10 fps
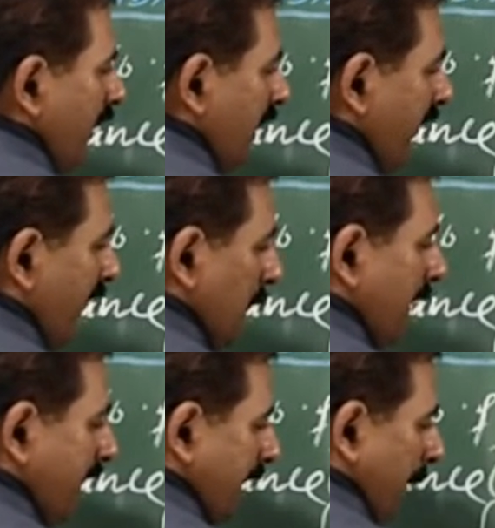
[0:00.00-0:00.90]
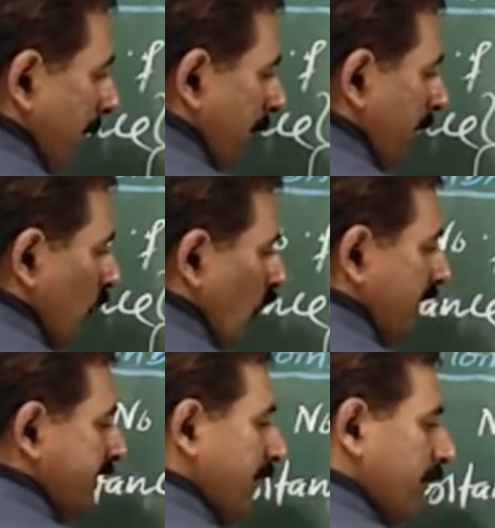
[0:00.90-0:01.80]
Divided by m. What
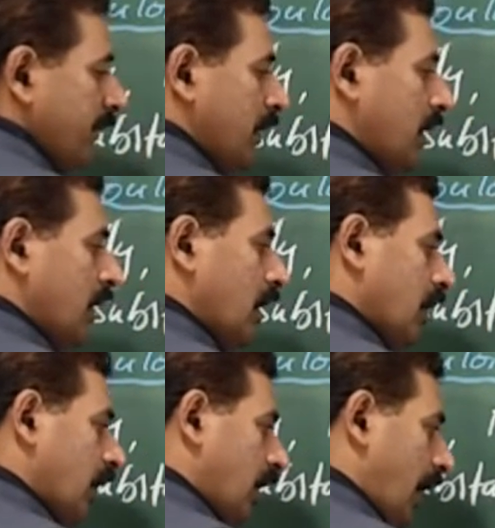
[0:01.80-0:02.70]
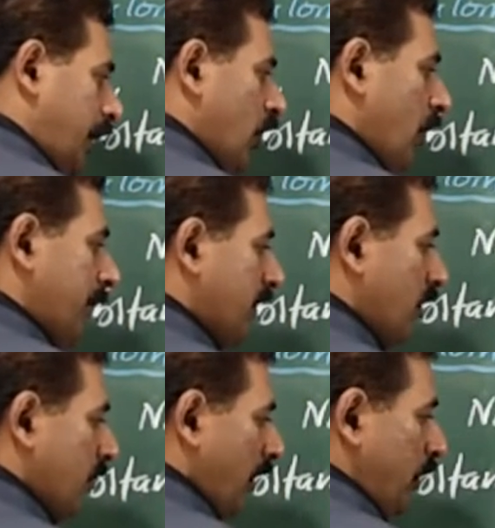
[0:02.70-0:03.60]
is m? Atomic or
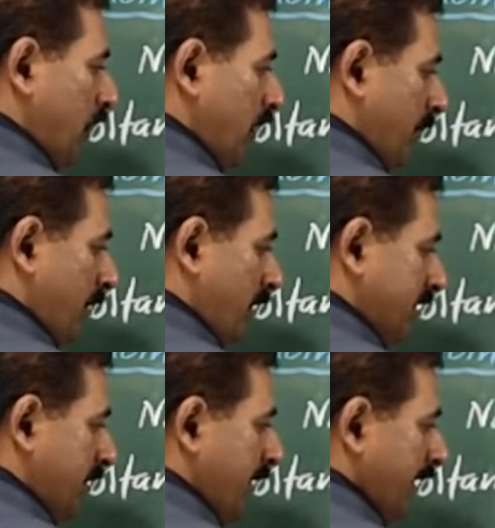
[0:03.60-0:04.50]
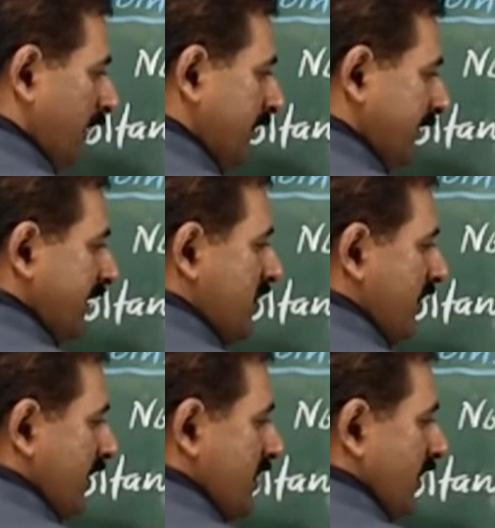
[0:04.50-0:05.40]
molecular mass, depending on the
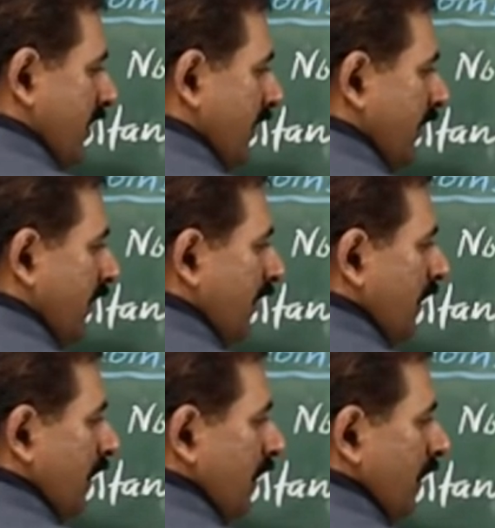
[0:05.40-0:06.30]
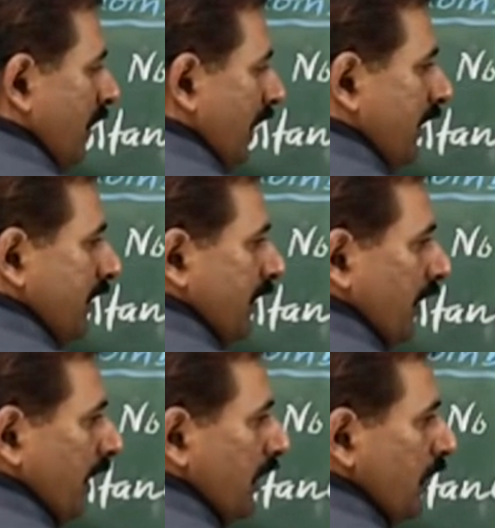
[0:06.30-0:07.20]
situation. Right?
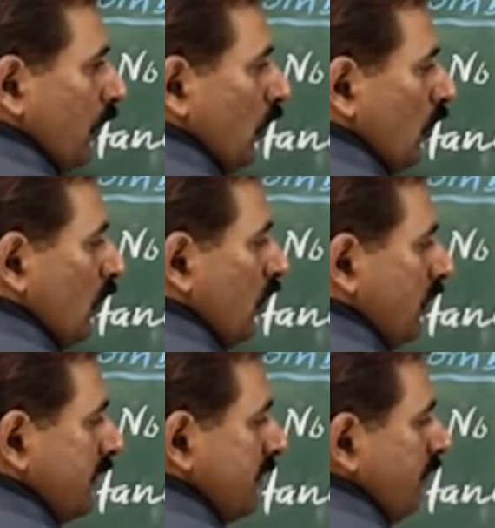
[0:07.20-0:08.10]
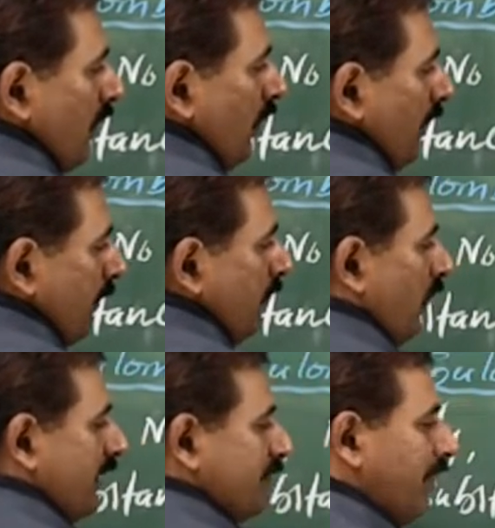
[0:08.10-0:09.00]
Into small m.
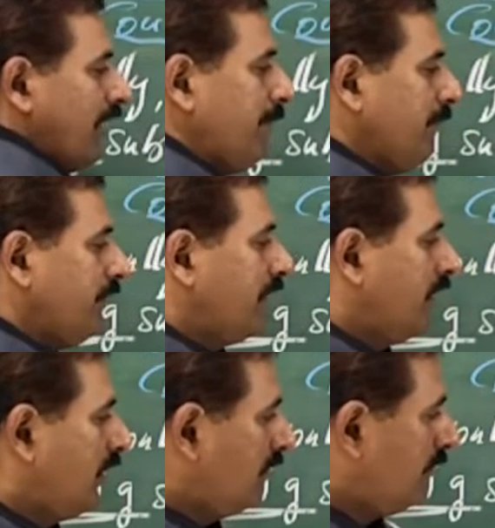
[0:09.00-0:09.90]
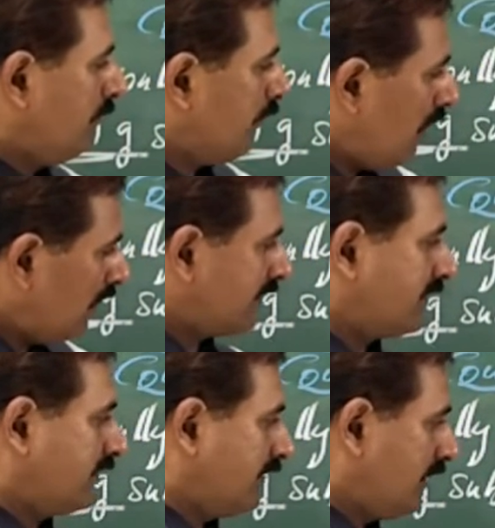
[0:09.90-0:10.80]
What is small m? Mass
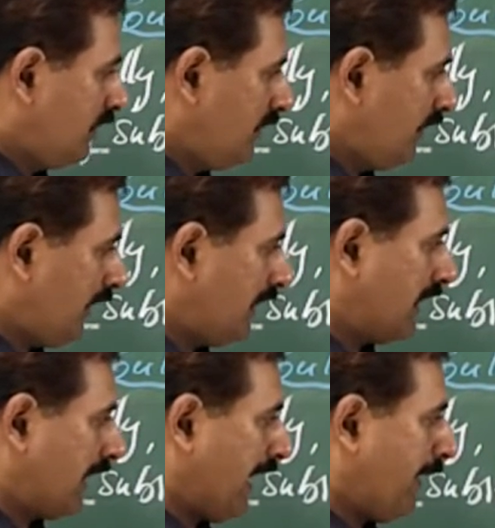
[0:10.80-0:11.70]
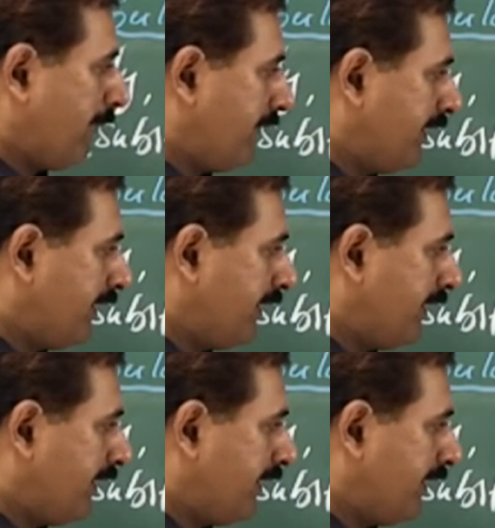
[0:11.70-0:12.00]
in gram.